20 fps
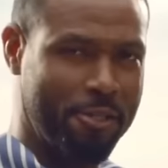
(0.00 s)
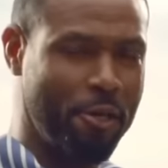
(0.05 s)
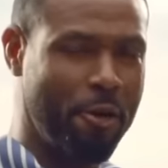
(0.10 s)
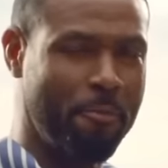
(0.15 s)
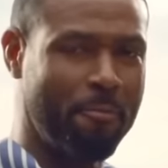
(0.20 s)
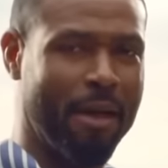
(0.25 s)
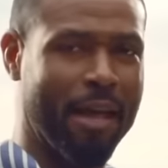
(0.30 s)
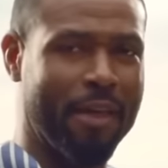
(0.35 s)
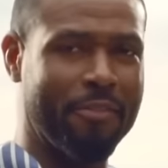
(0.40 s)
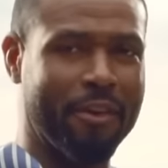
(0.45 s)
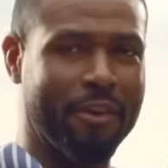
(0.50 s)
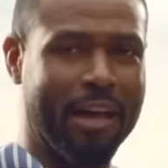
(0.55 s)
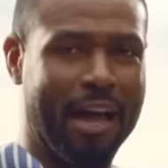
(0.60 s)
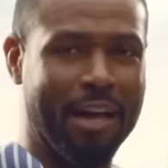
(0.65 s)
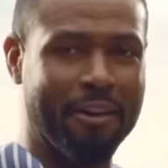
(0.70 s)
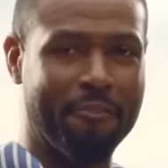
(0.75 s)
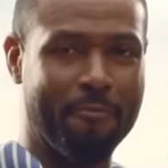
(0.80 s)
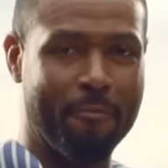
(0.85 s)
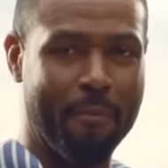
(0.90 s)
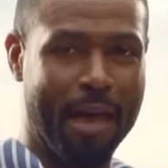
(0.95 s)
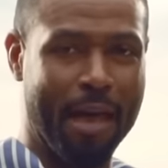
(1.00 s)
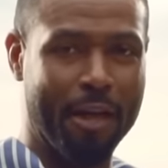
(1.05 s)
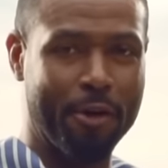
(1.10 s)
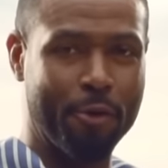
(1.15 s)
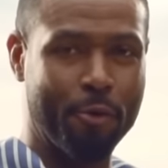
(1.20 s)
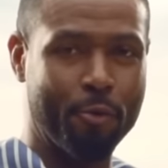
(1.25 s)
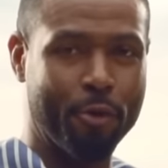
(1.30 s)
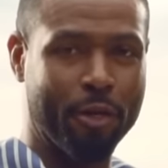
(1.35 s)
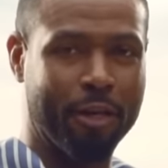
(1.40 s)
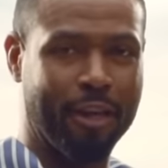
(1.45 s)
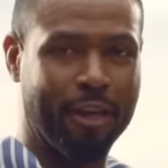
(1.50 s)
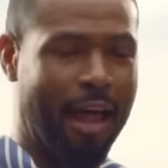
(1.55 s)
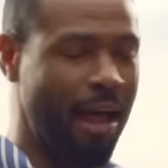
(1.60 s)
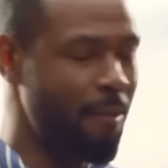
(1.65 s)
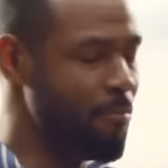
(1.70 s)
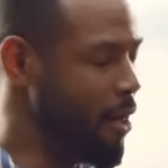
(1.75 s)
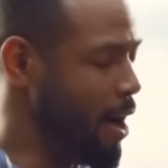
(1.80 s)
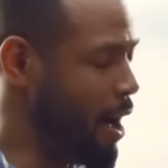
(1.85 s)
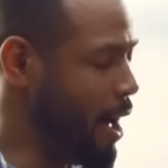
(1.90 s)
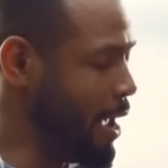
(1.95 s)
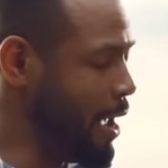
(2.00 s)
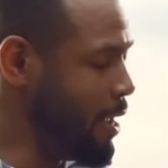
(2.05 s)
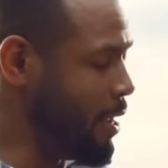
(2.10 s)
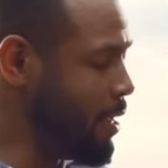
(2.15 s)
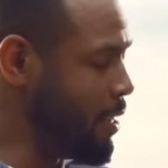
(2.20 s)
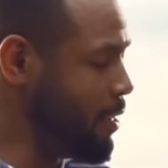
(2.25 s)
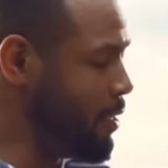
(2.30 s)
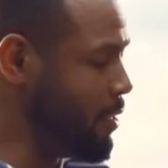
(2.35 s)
Is your man the kind of man who would climb the height?